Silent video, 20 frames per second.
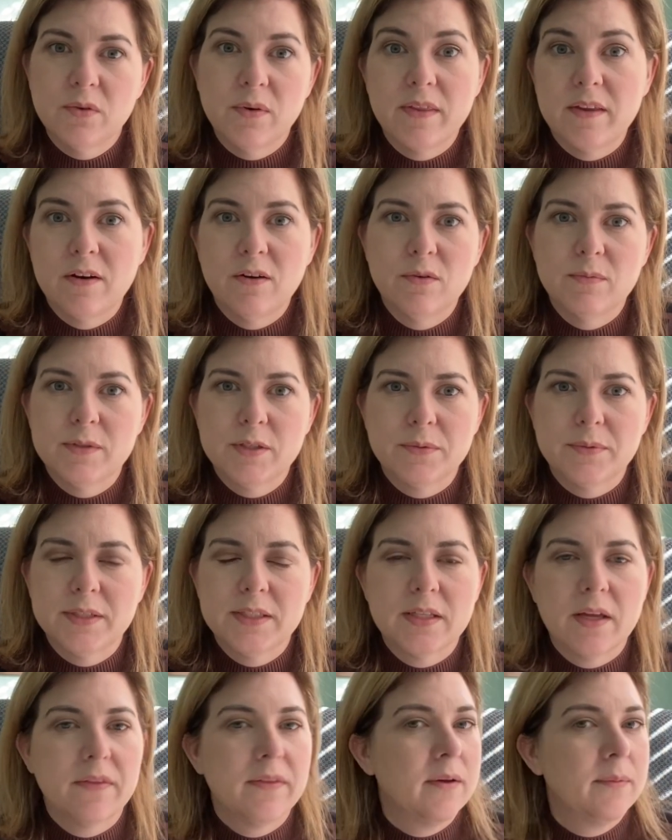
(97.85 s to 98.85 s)
and then hope to
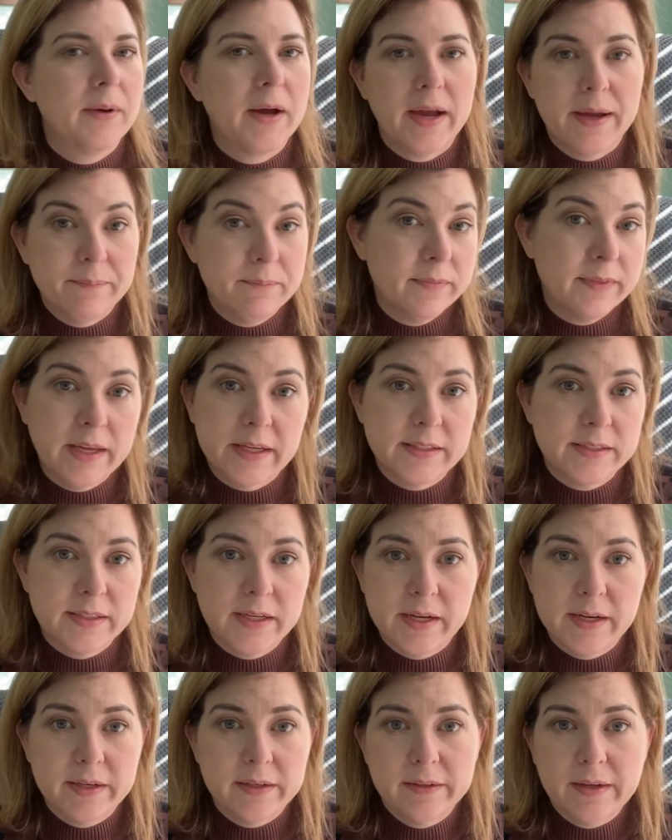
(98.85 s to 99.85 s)
resell them. That's
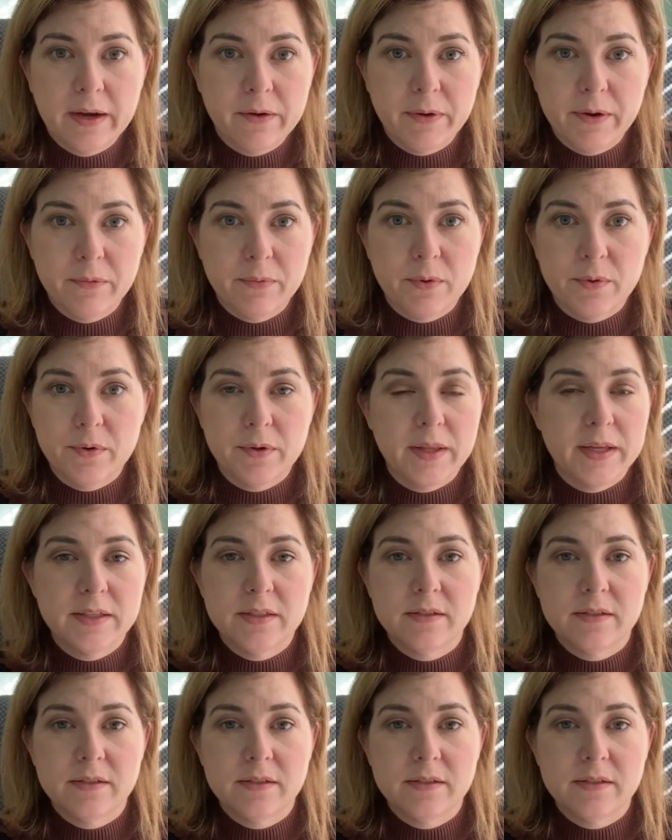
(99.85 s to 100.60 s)
not how I roll.